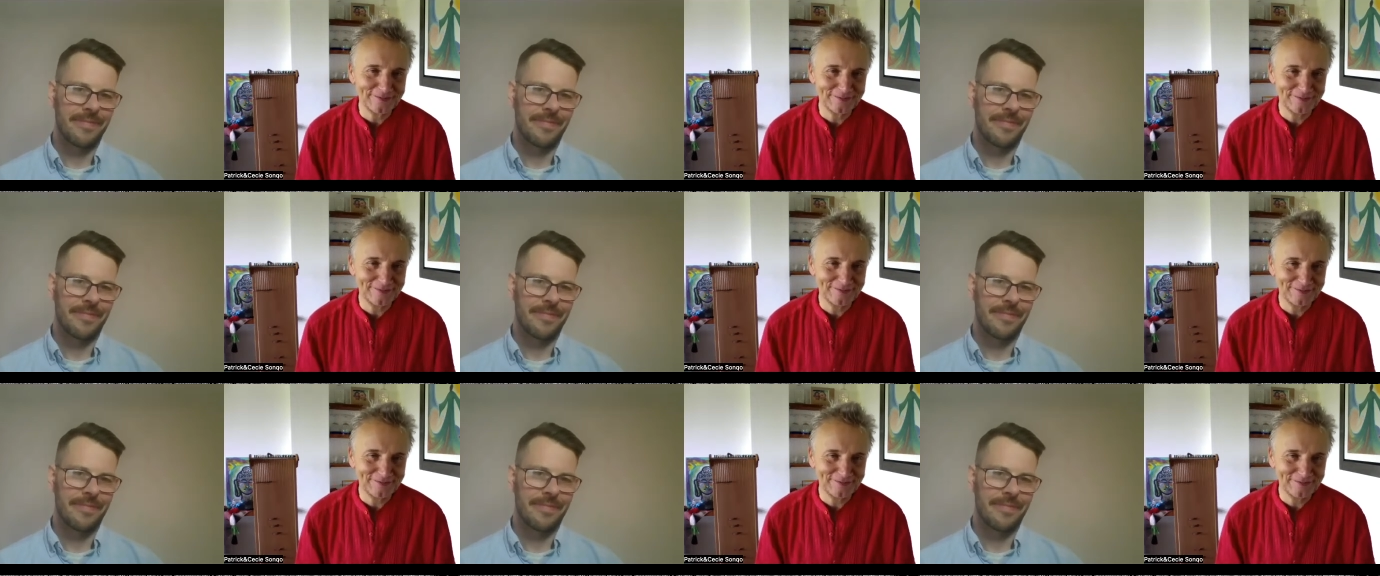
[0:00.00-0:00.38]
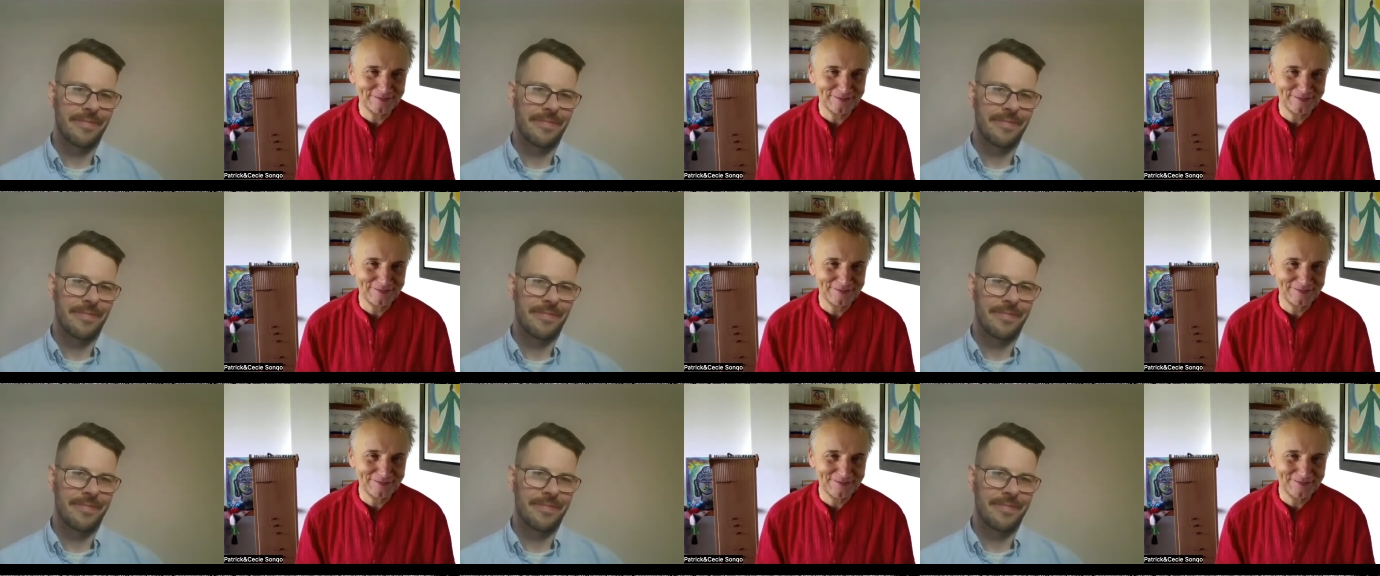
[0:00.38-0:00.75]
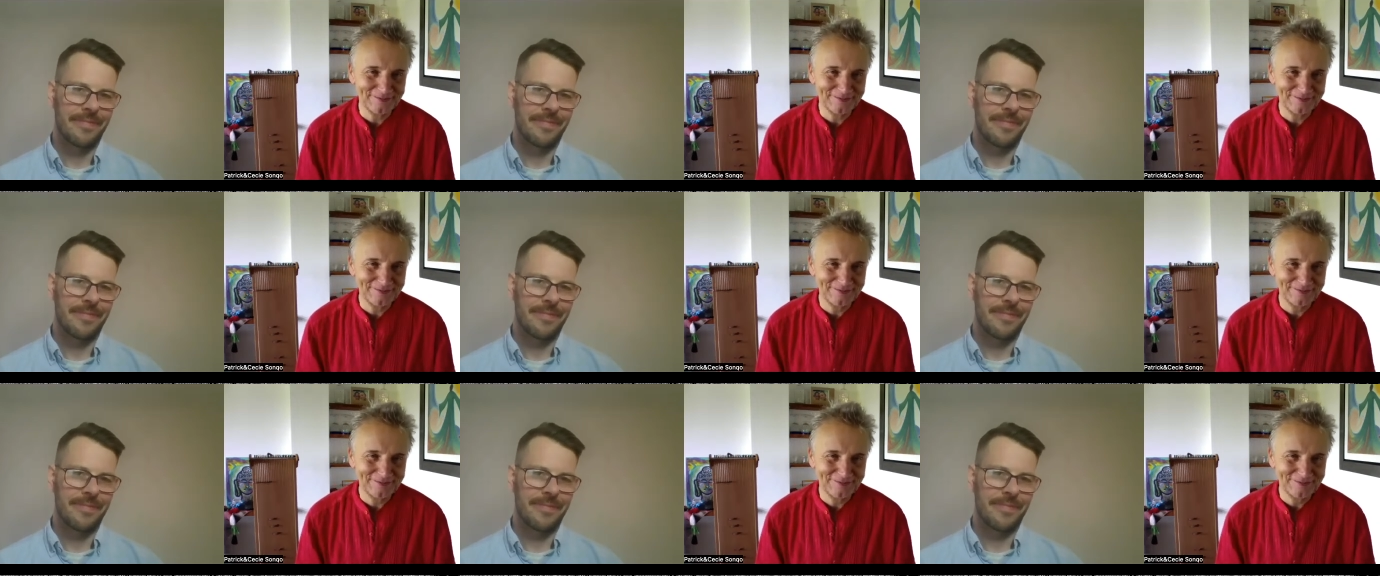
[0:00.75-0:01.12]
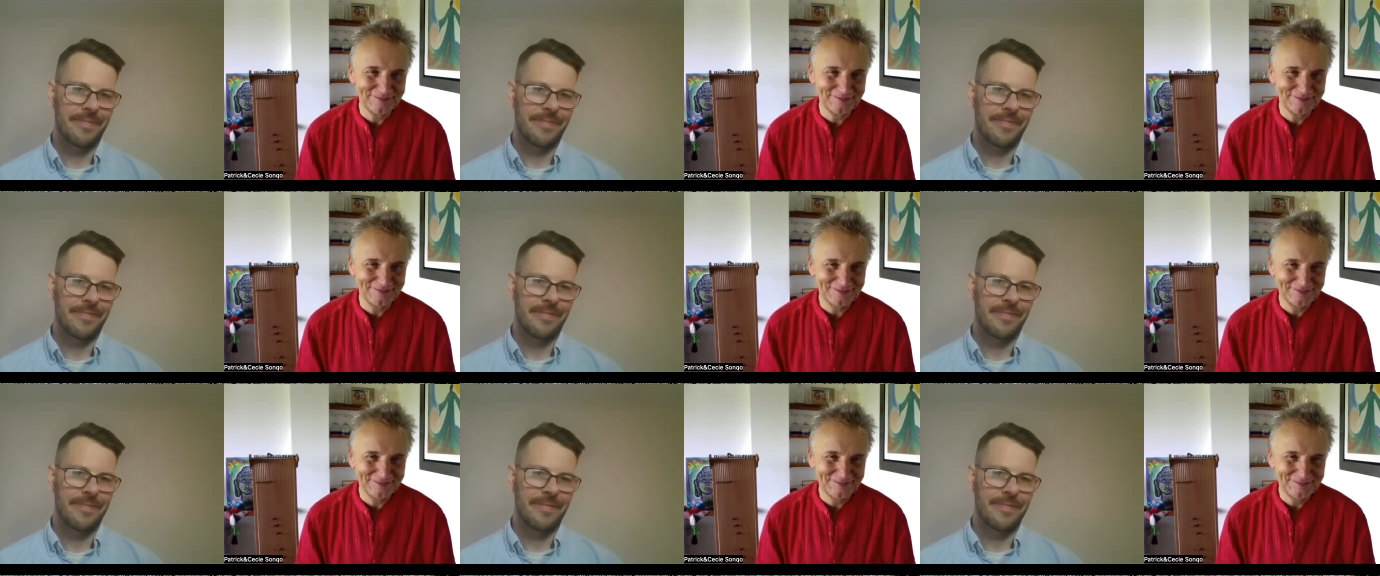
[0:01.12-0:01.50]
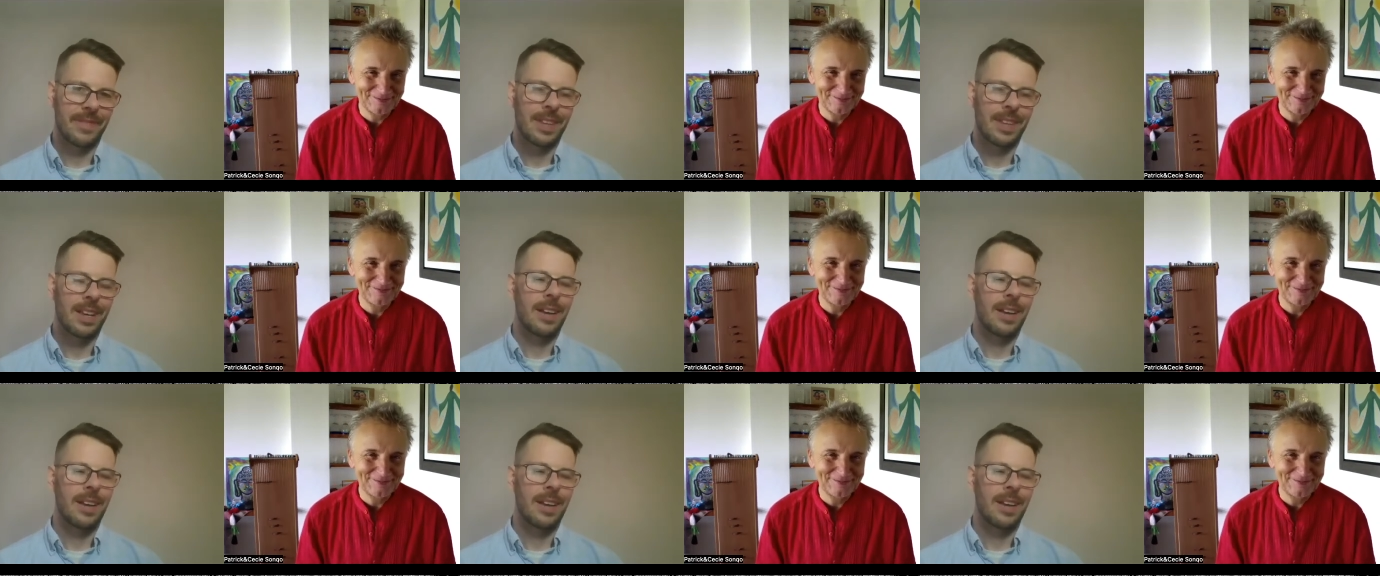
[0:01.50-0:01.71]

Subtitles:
[no speech]